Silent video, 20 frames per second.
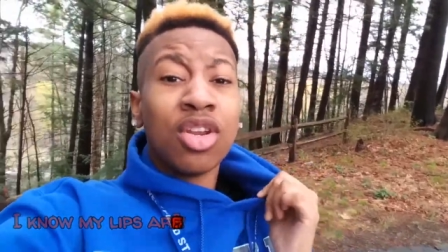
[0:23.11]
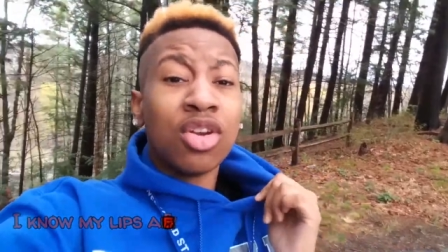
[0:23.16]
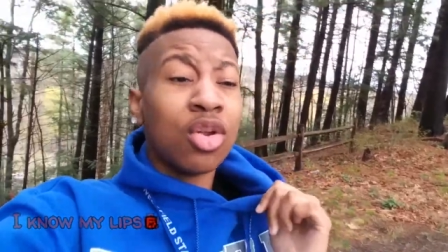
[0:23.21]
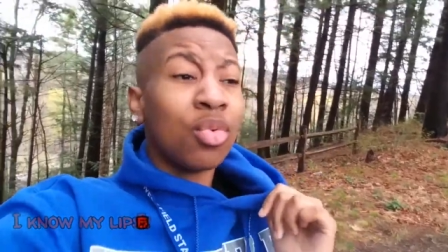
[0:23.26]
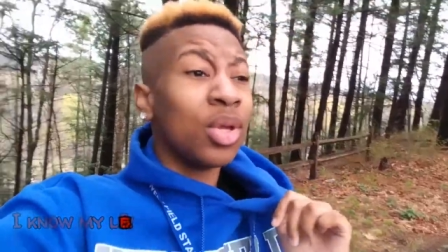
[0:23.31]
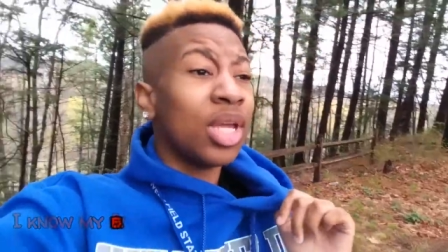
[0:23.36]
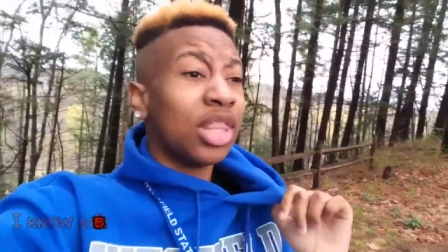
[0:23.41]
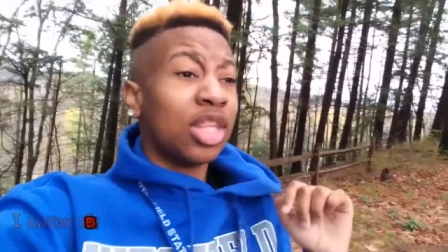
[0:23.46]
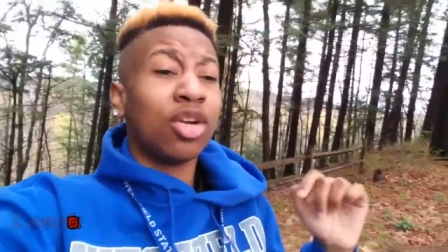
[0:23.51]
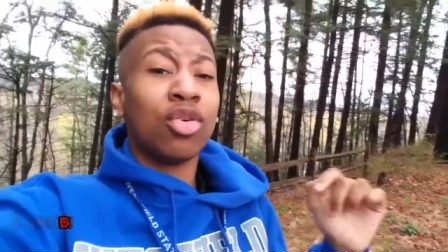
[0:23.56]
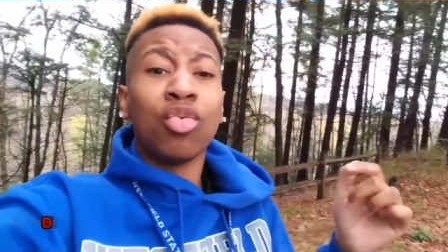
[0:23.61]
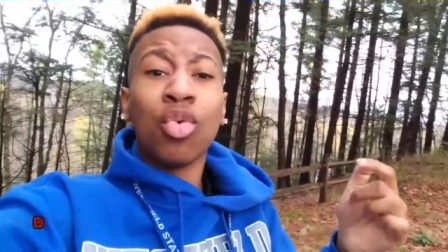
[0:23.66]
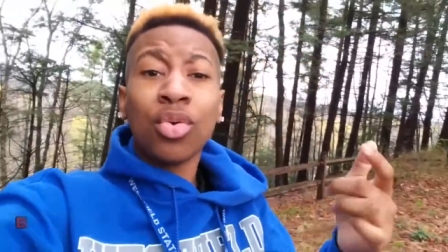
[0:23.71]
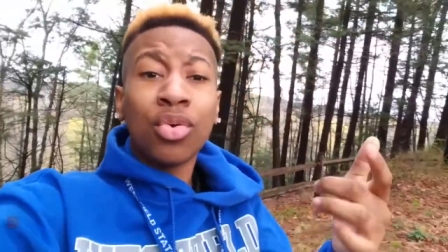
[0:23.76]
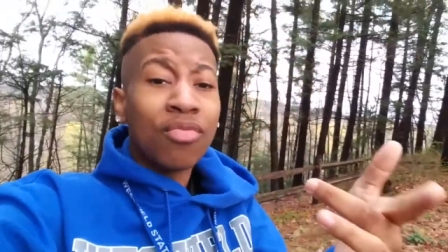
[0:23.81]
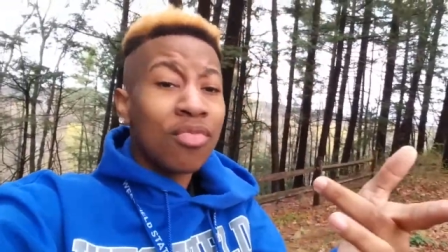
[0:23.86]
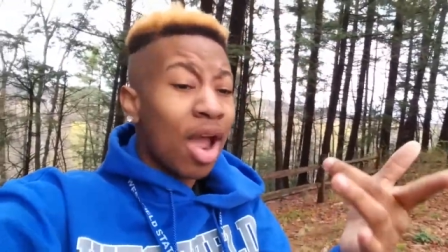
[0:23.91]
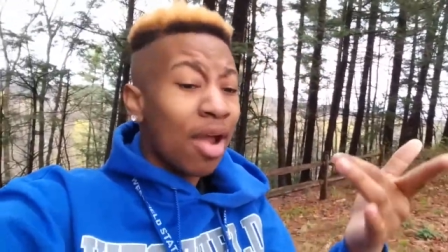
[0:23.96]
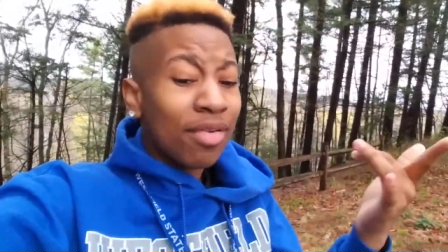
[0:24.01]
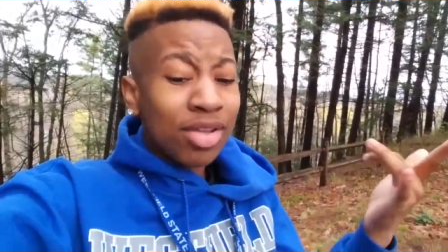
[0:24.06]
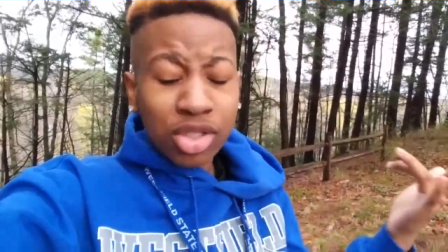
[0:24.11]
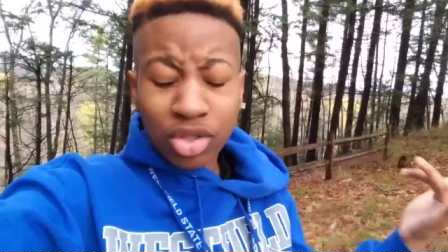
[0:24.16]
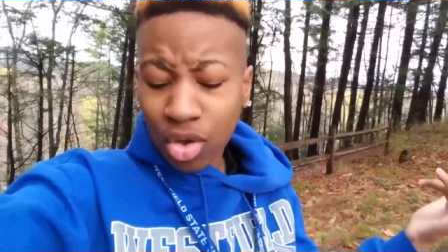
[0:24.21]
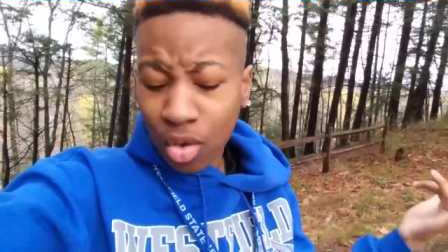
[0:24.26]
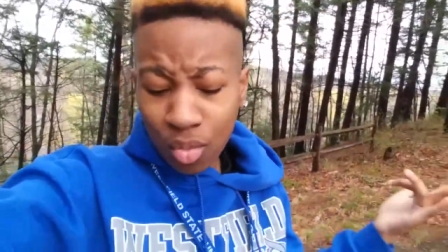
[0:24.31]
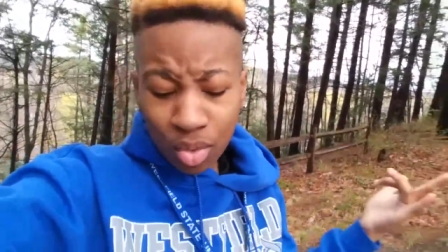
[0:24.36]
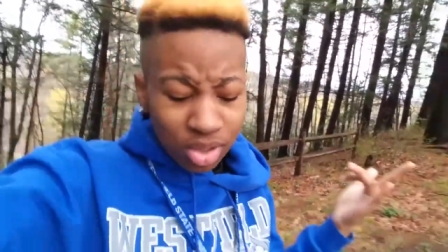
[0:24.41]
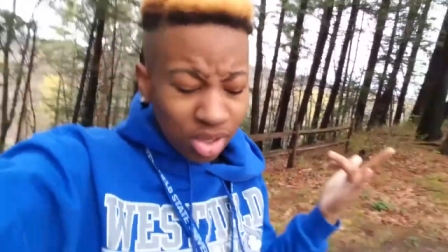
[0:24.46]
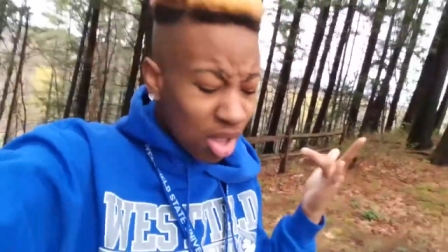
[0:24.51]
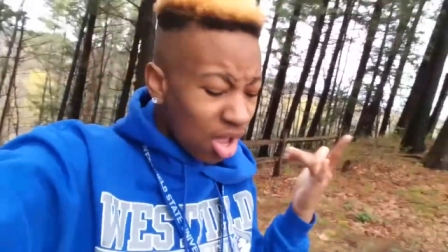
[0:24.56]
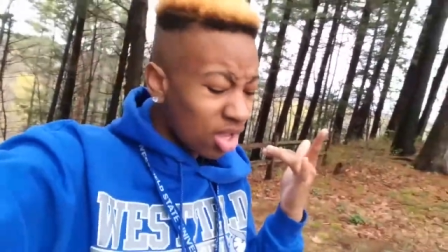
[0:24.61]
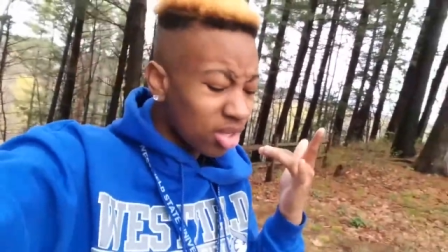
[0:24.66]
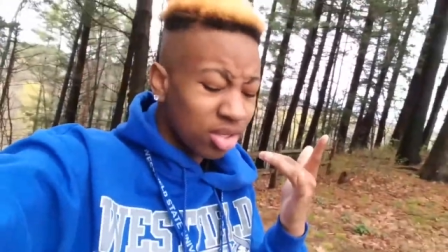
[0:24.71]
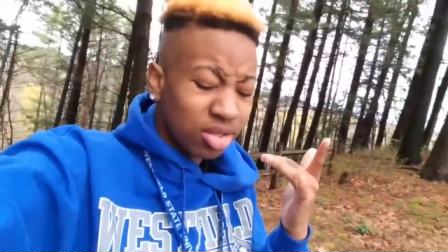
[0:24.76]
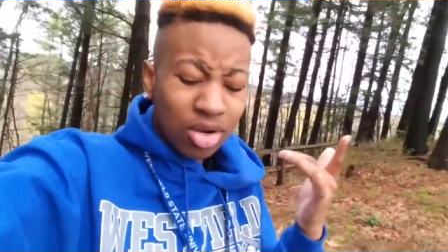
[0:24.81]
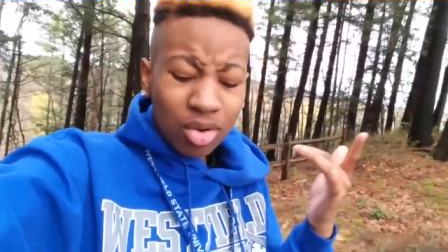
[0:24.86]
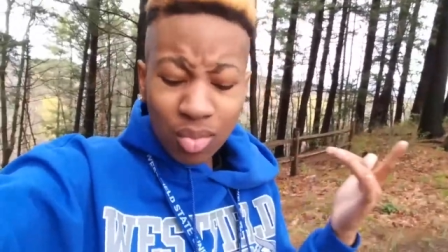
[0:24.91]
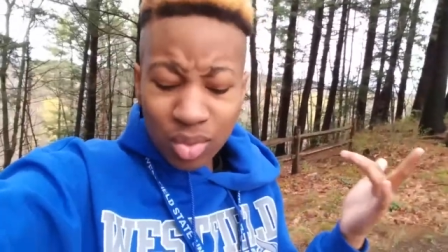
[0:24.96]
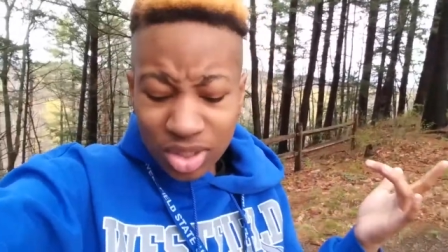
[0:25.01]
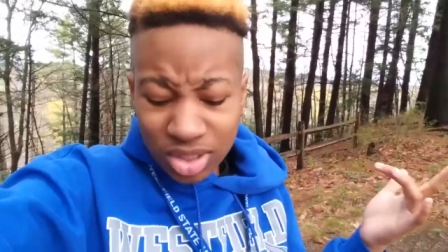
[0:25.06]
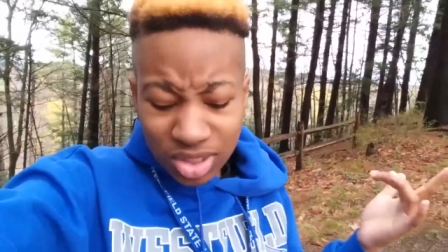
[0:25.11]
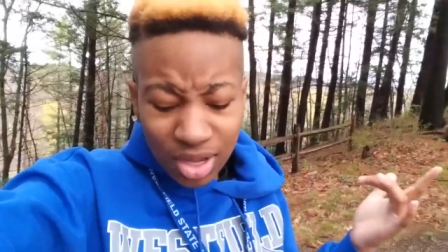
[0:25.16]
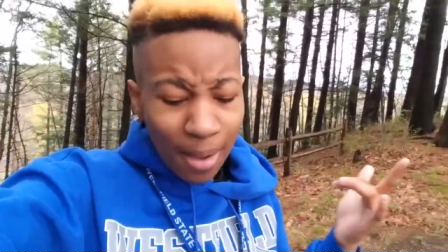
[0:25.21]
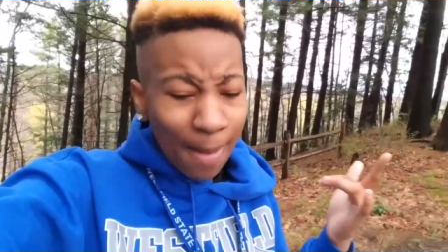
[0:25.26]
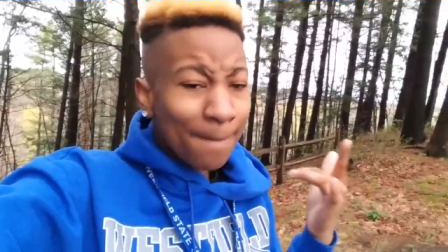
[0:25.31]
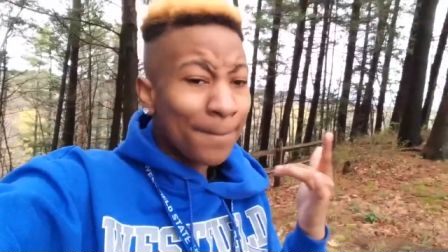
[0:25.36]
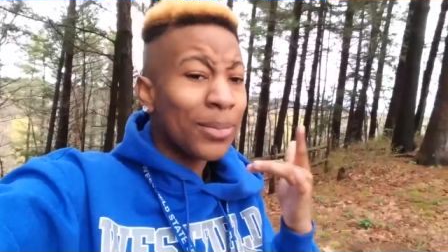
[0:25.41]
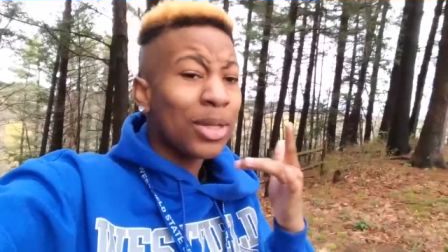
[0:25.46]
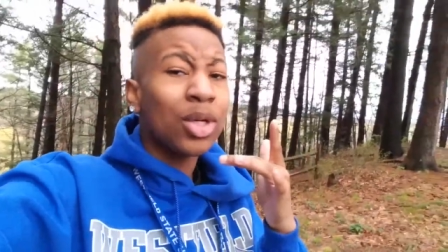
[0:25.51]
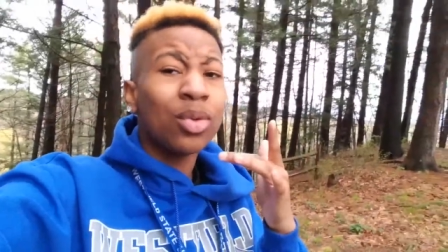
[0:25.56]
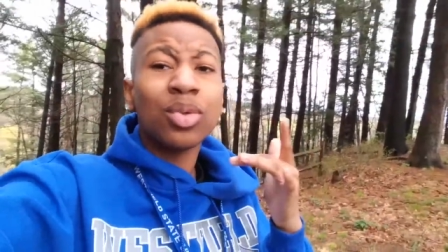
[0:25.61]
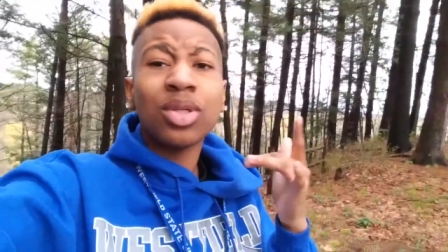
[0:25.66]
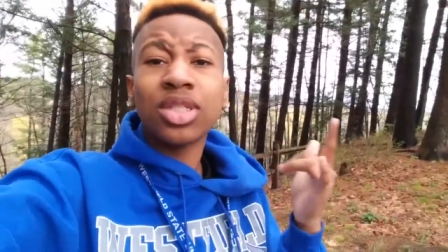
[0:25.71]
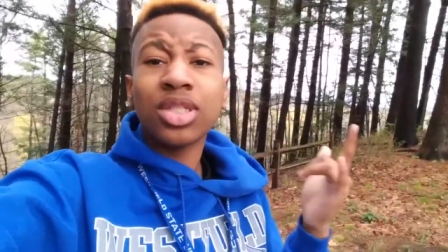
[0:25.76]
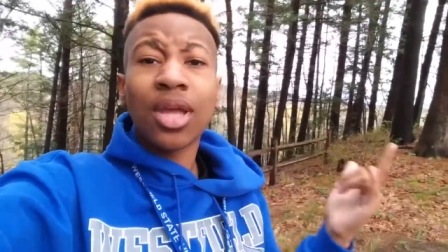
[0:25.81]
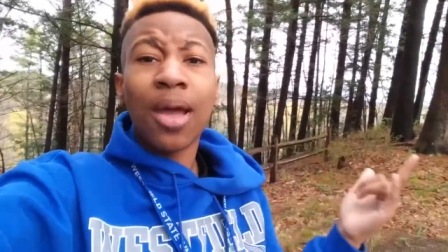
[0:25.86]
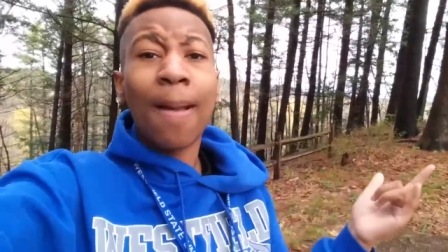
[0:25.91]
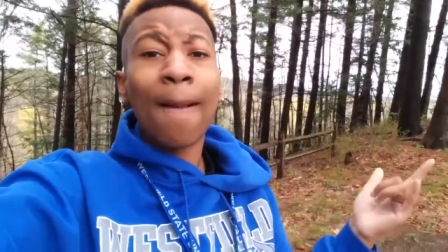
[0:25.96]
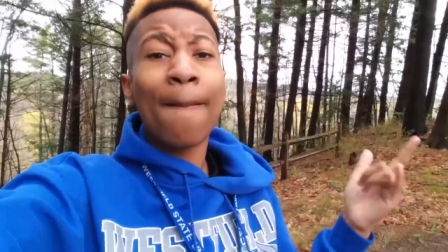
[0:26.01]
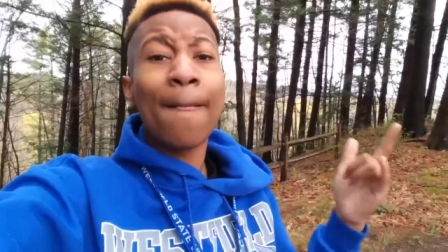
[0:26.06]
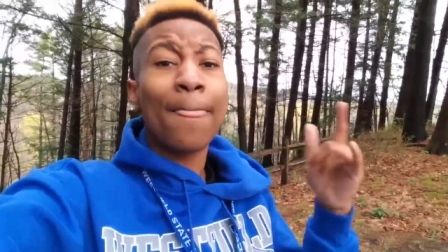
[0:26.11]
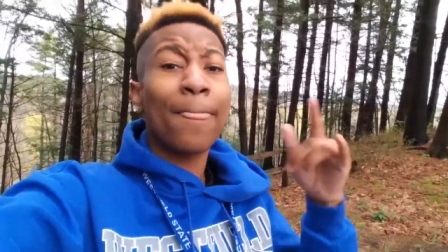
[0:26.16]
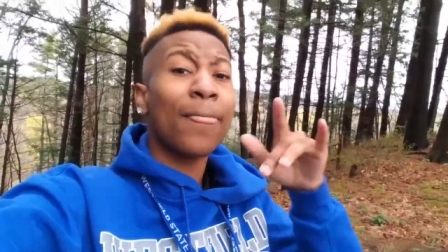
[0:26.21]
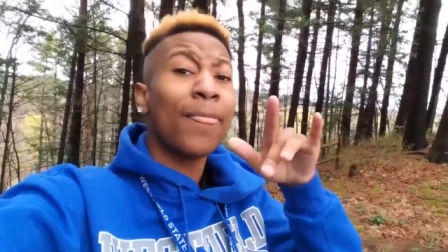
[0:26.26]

you know we got the coronavirus going on you know what's up you know what's up